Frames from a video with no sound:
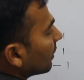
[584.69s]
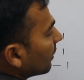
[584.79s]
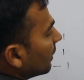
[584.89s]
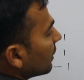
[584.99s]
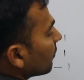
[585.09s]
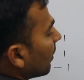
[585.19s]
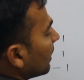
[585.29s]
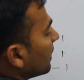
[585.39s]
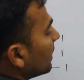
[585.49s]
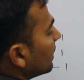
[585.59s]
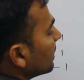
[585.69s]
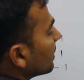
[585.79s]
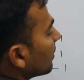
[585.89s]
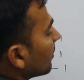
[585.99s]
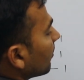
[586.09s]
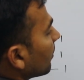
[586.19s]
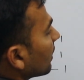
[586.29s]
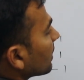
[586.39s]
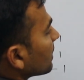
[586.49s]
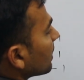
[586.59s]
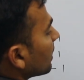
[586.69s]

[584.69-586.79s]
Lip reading: this one it is plus